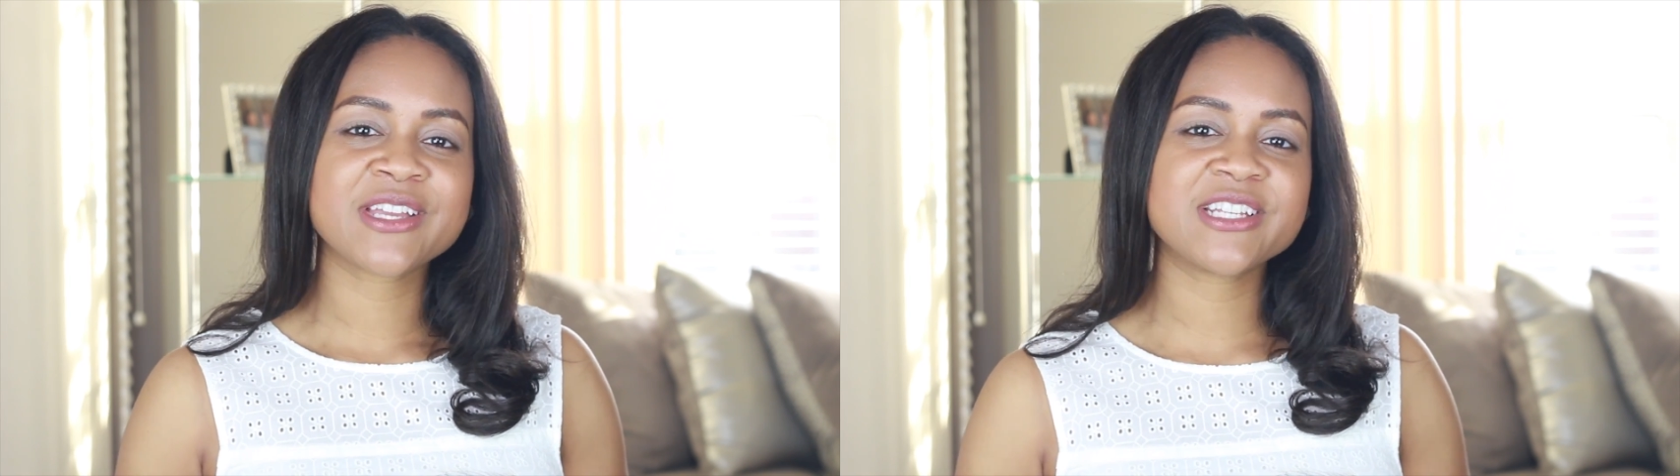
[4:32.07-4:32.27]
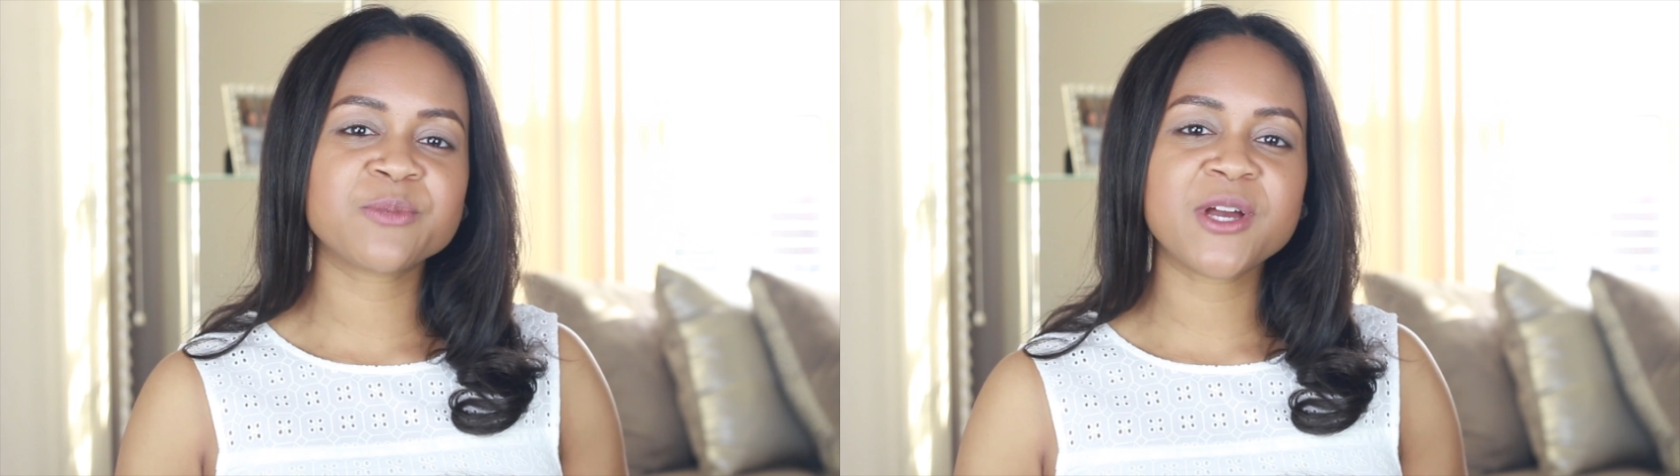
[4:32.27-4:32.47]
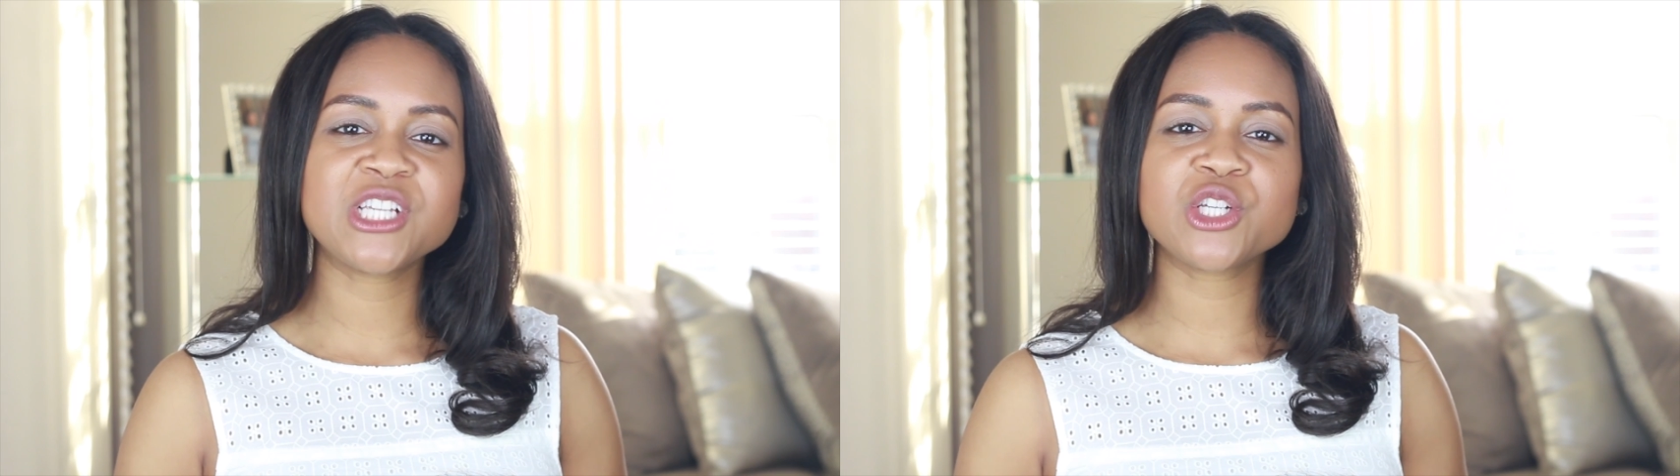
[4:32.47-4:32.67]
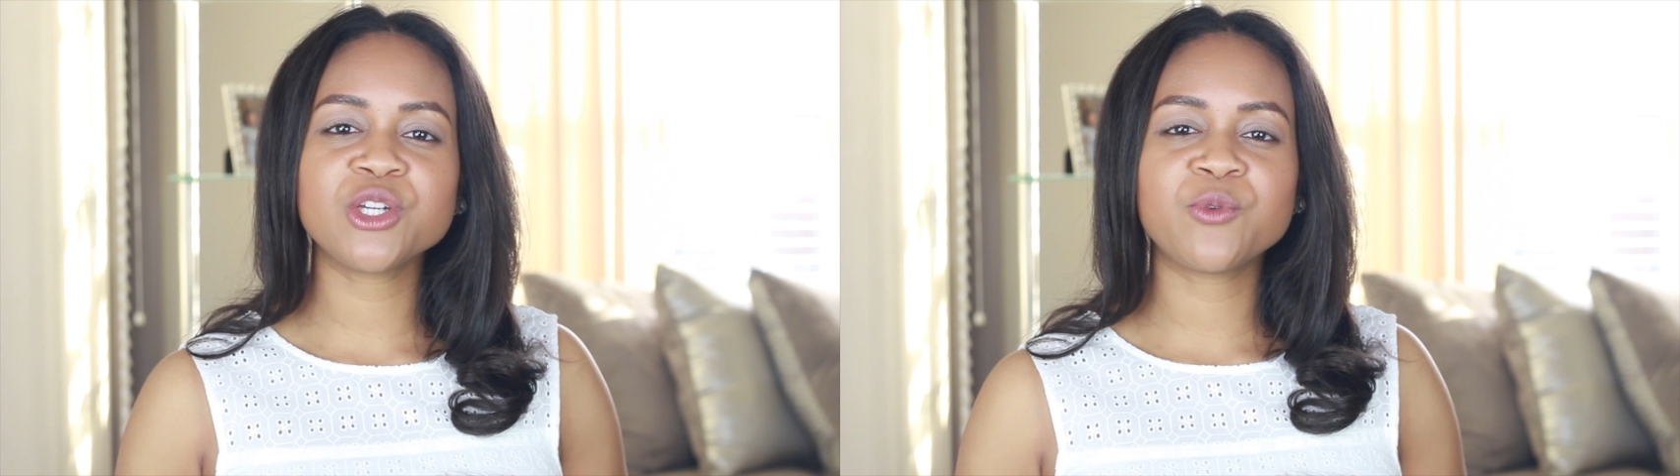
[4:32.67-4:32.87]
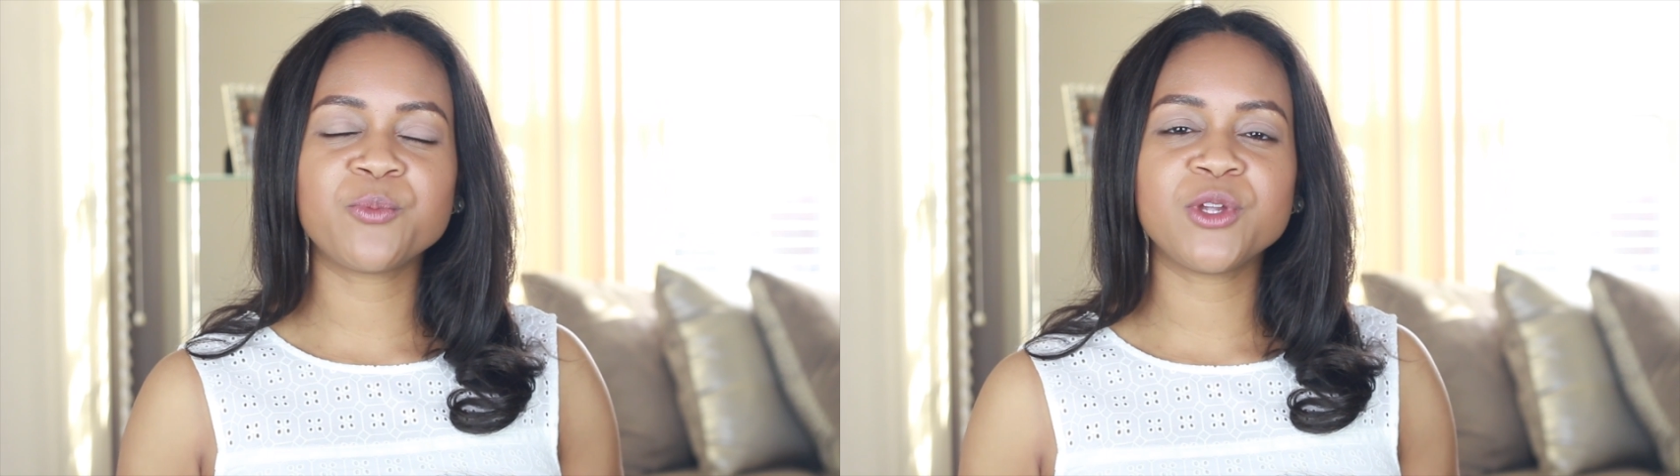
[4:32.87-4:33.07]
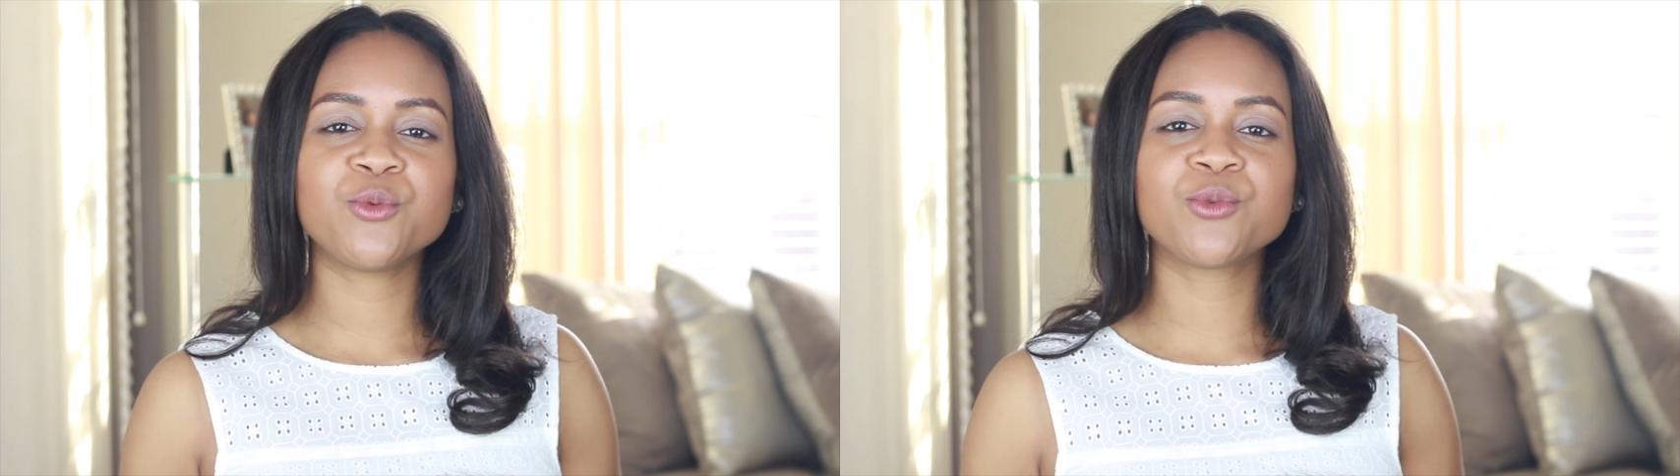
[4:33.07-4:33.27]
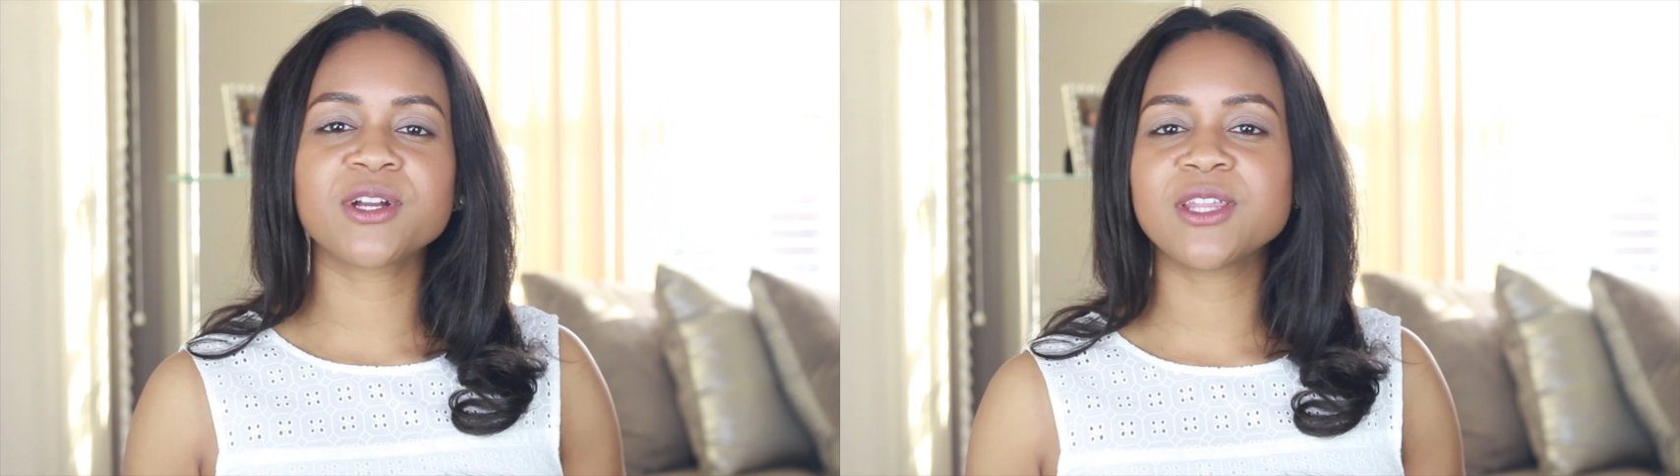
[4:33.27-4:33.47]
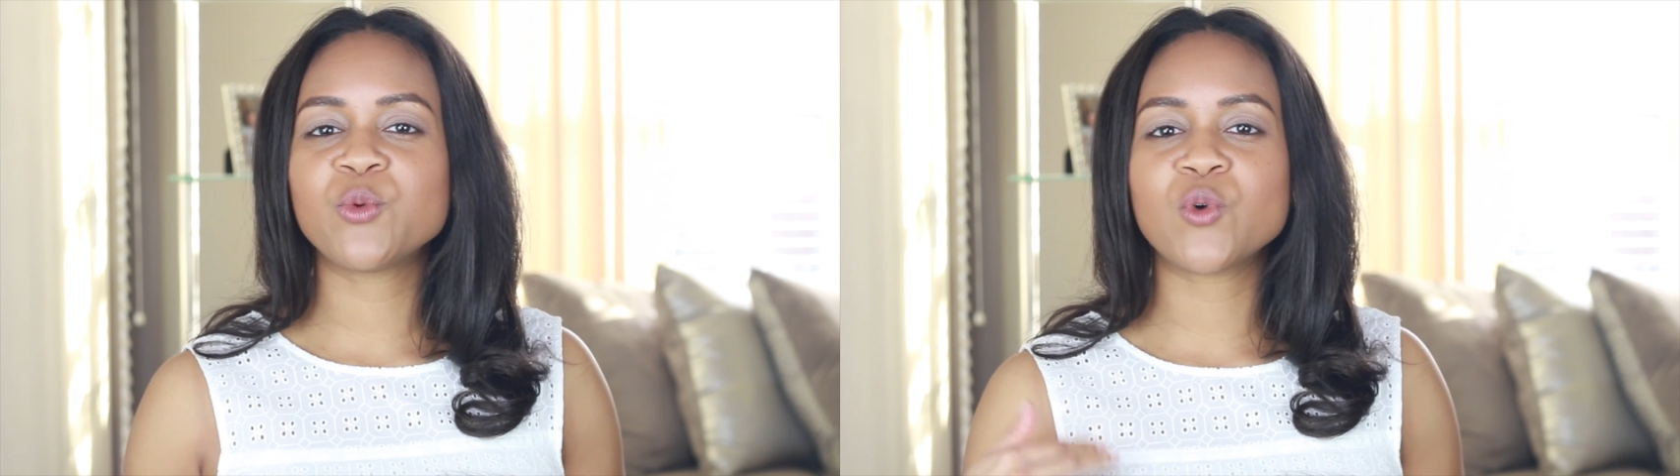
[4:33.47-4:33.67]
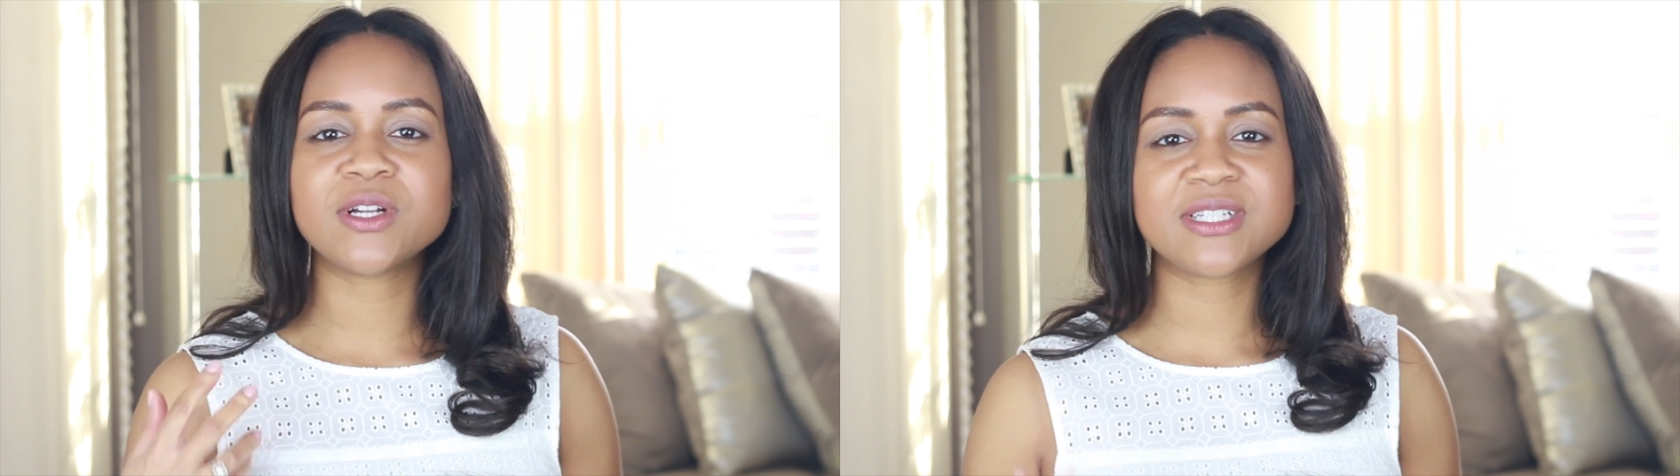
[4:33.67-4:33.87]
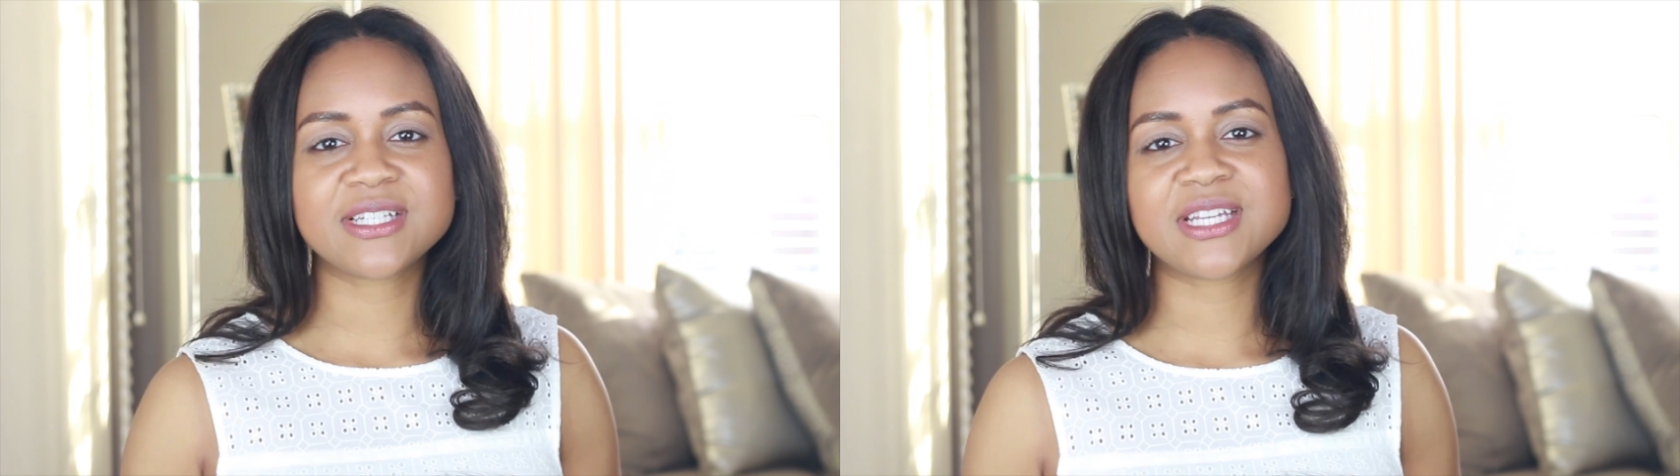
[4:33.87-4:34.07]
especially when we really
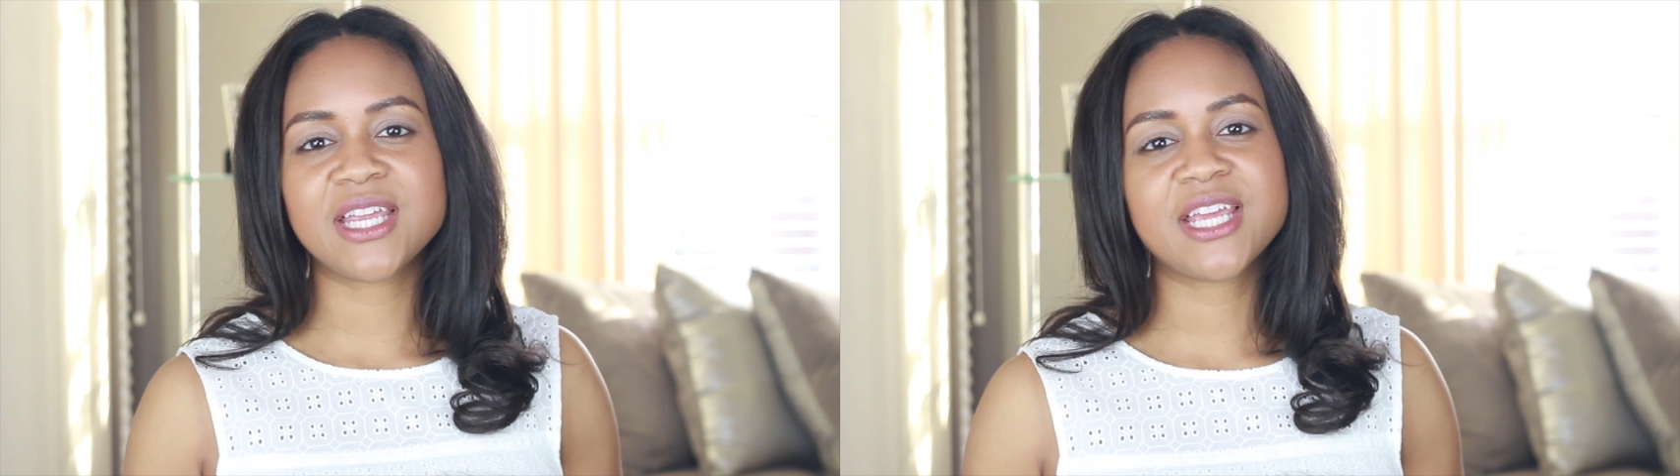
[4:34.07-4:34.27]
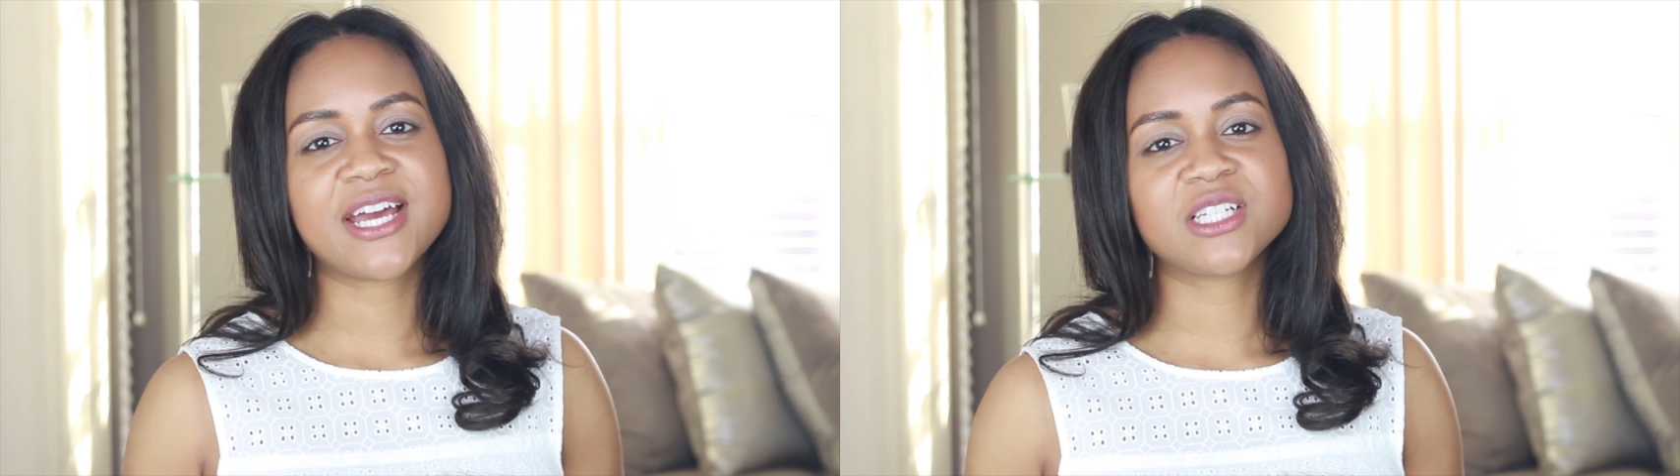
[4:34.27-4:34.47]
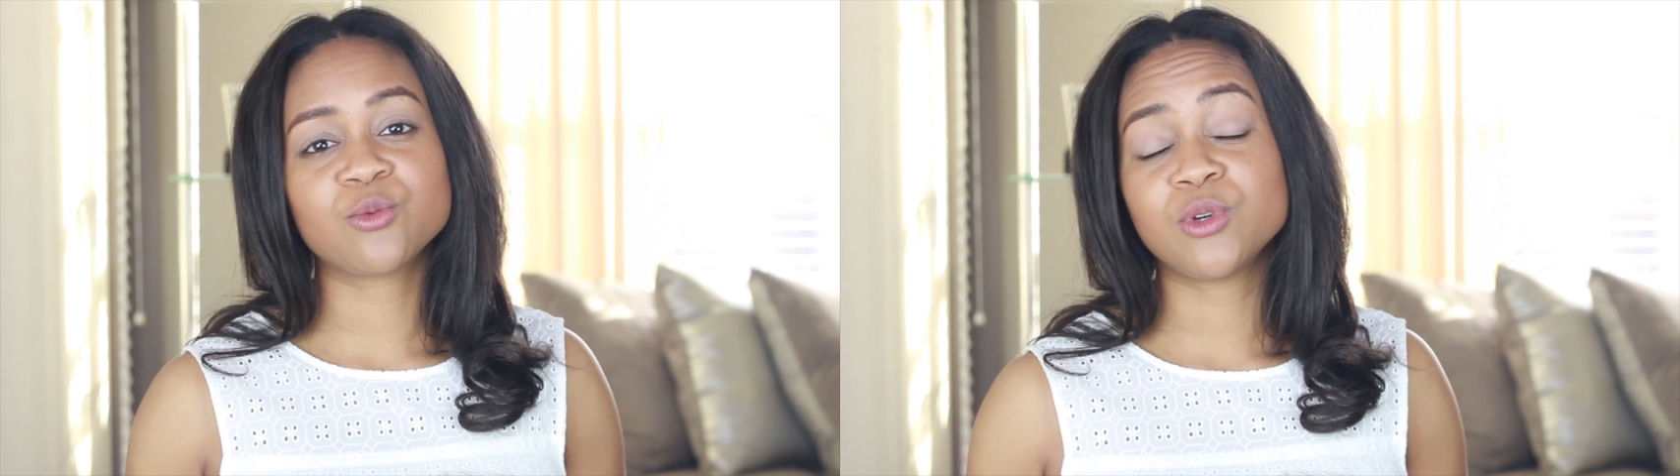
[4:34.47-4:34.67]
want to say yes.